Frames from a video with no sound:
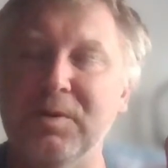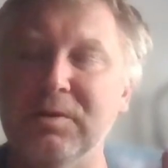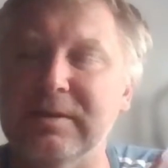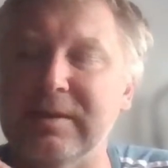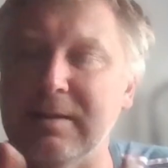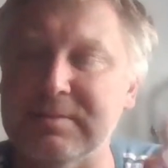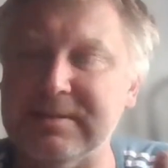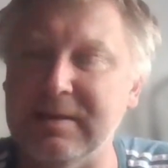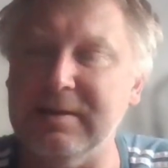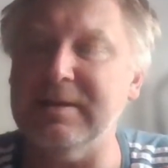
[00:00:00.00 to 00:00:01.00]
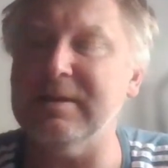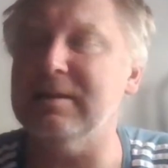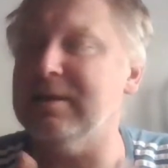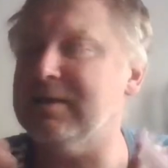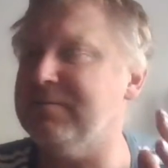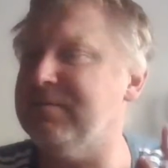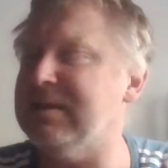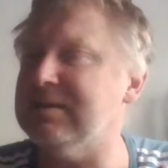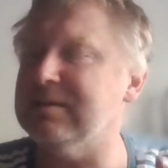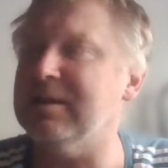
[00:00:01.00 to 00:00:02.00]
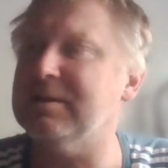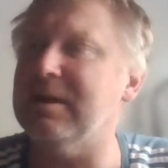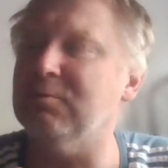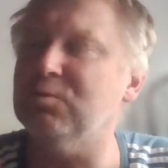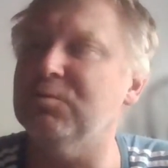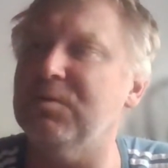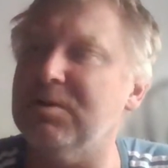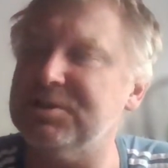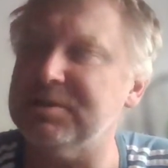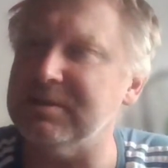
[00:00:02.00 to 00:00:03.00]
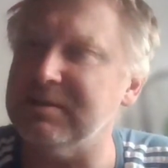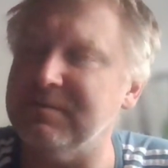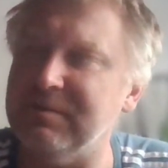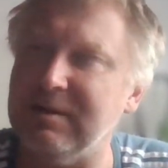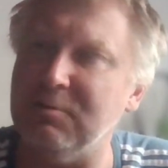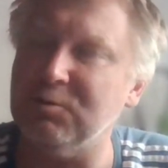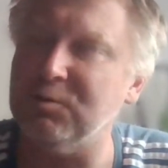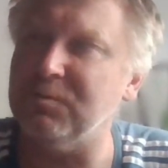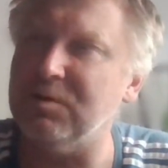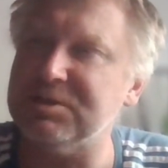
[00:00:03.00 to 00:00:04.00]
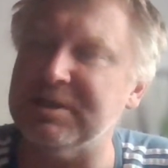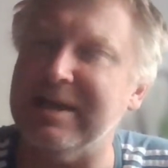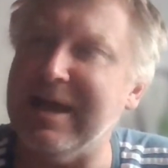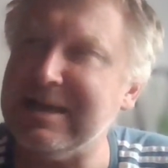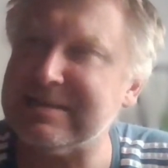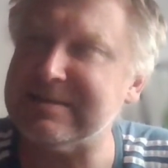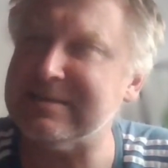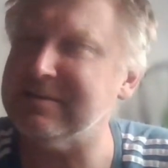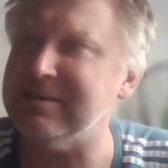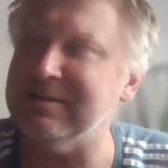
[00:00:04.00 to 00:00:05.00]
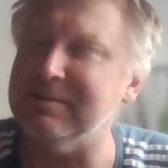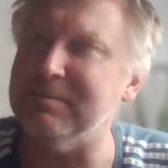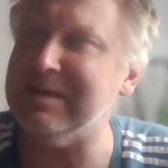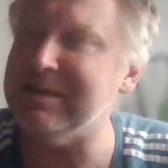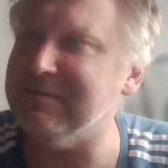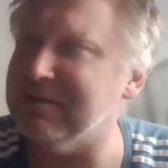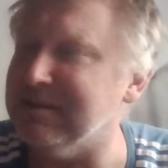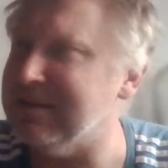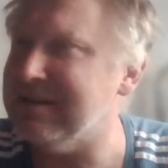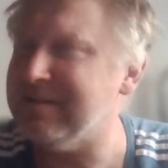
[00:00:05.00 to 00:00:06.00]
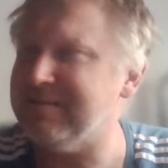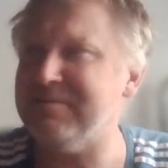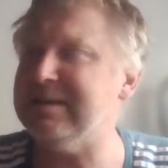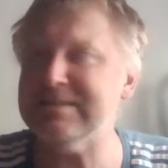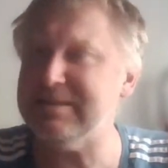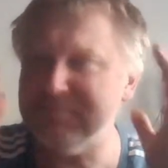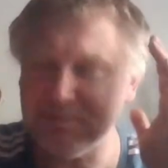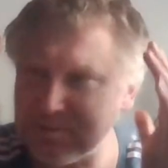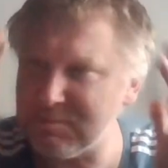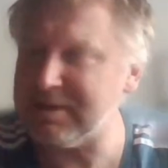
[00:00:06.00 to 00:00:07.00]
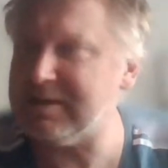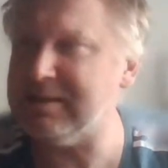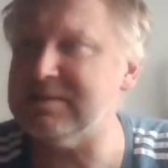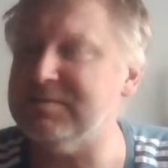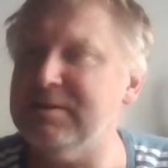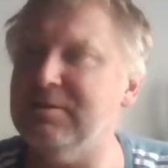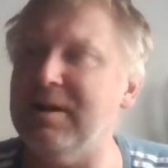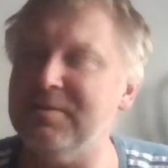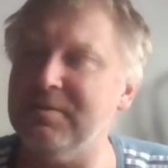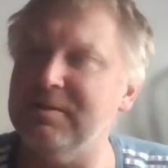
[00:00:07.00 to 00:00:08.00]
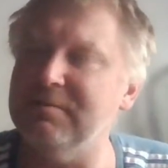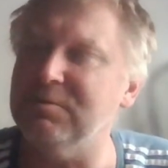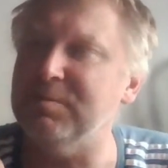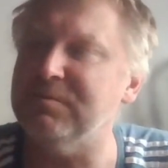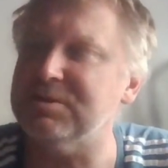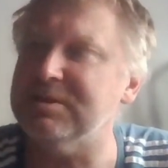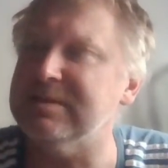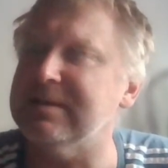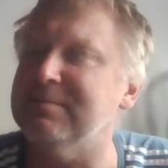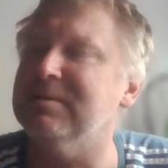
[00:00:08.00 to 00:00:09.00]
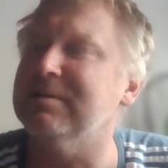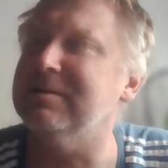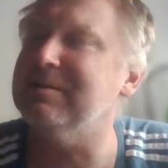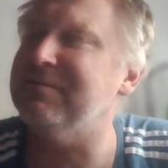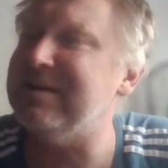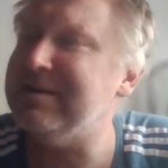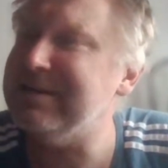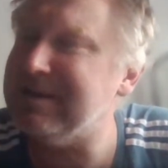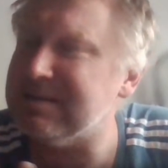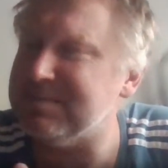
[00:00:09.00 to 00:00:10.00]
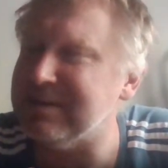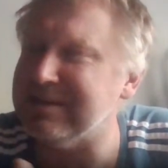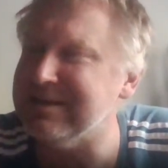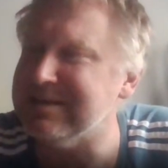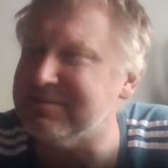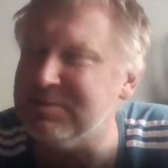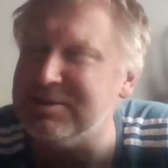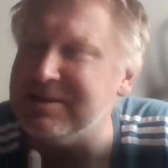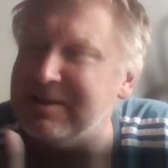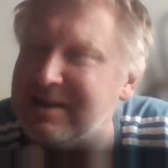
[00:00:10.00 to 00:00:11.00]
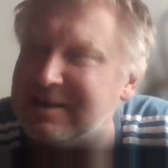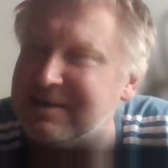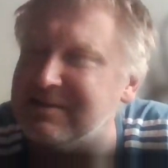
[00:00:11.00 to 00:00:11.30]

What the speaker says: all the time studying like how to forge an X in the medieval things. He was looking at this video. I thought he would be watching some fairy tales, but he is watching like